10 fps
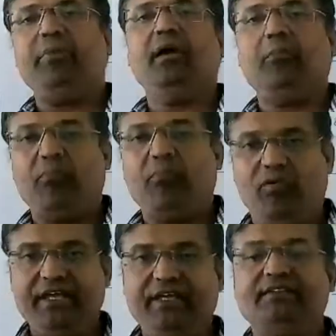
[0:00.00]

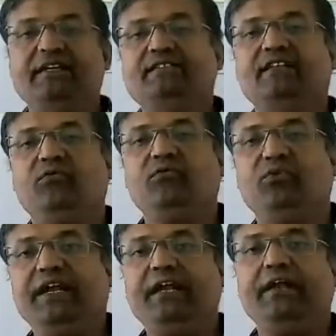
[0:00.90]
delta B upon D,
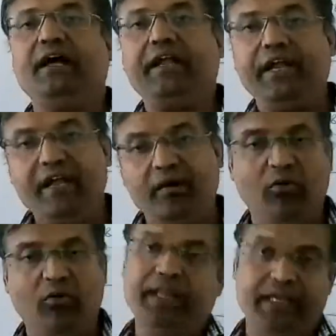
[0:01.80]
that is equal to
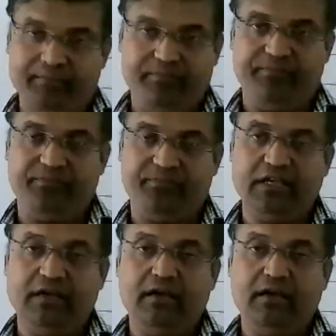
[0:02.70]
delta T upon T.